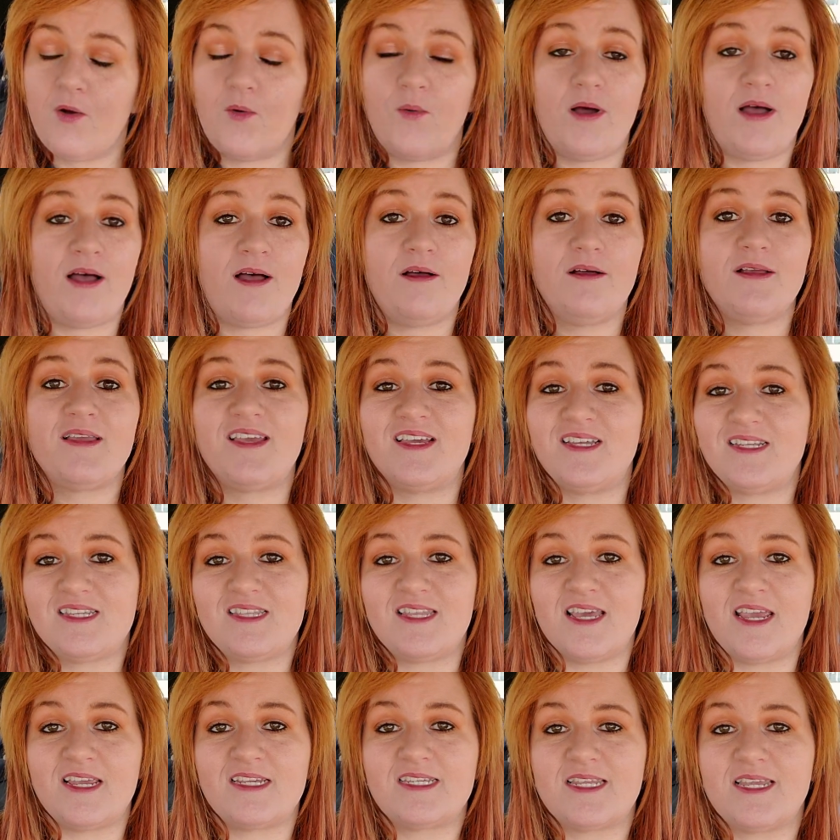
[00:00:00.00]
Well, get to
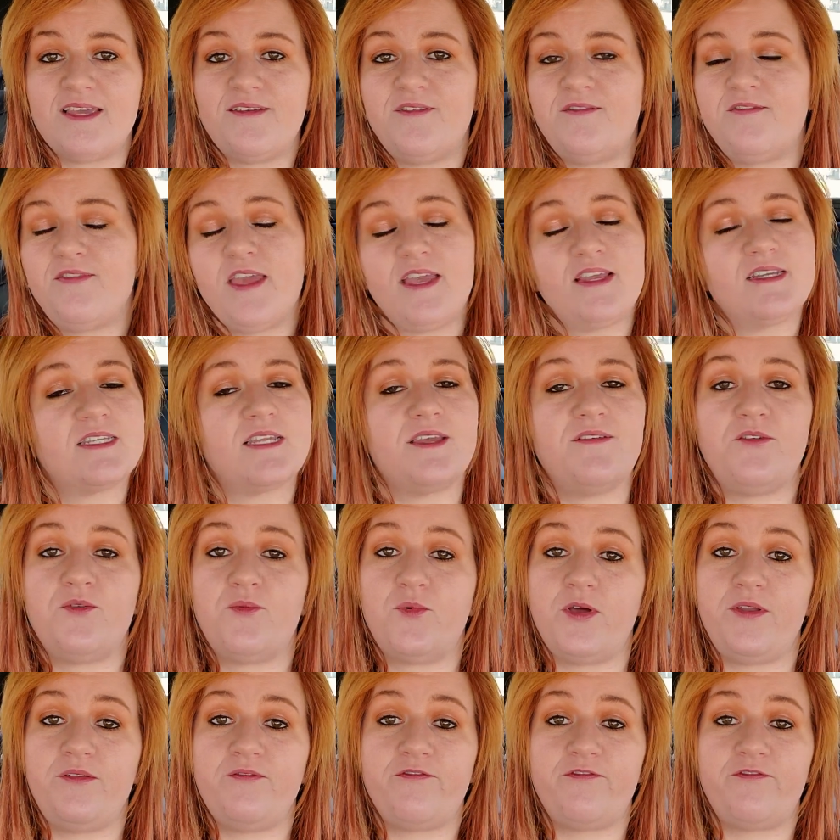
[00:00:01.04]
Thanksgiving. Thanksgiving
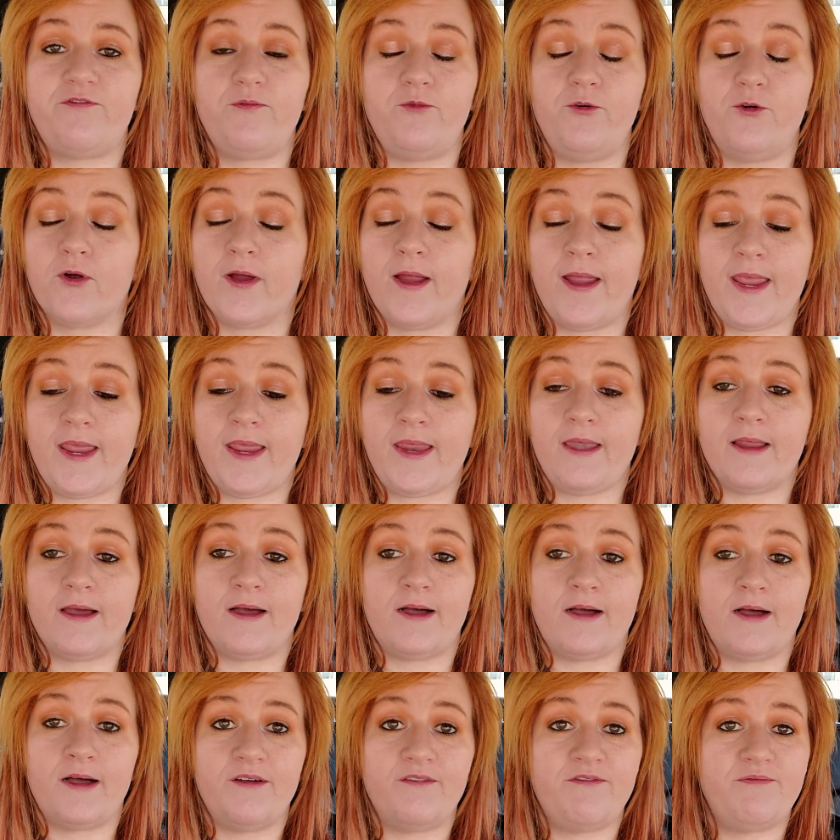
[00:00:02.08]
went great.
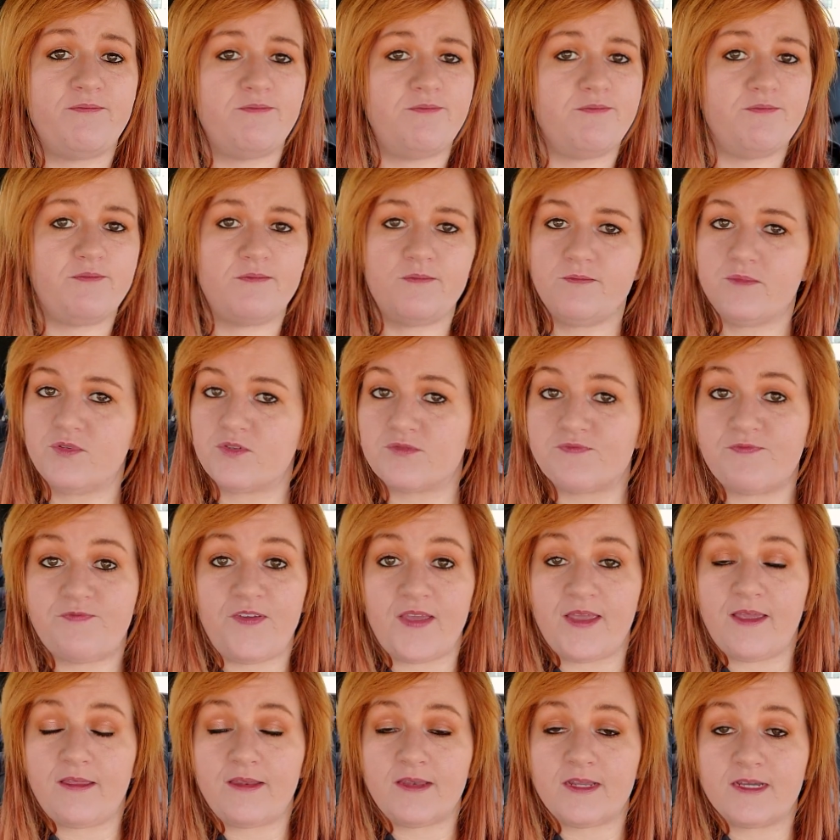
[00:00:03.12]
Uh,
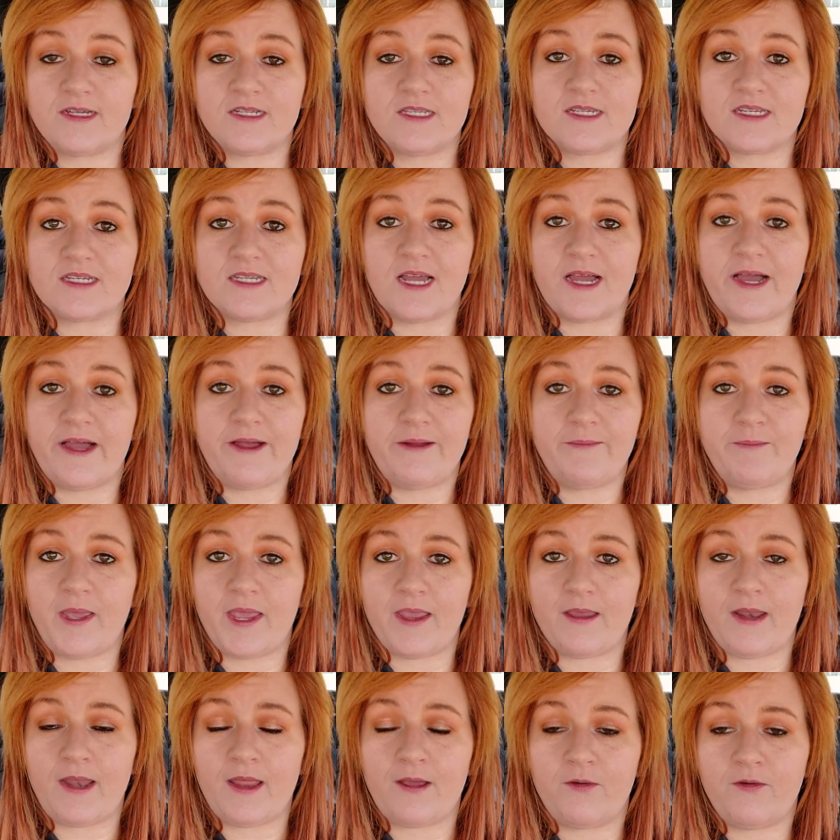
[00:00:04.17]
fantastic time
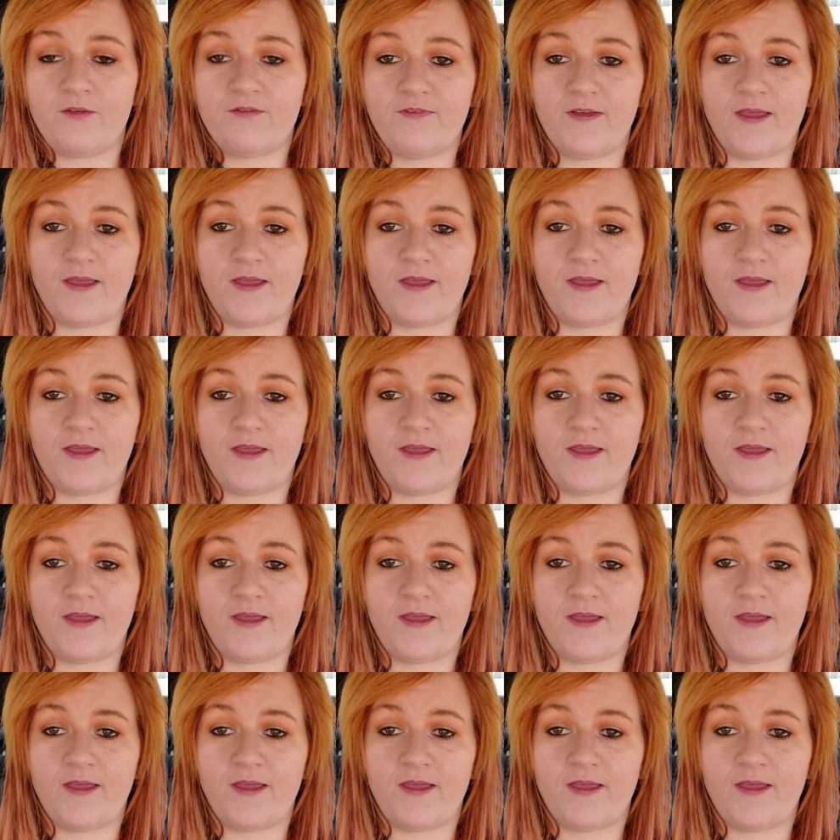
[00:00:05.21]
hanging out with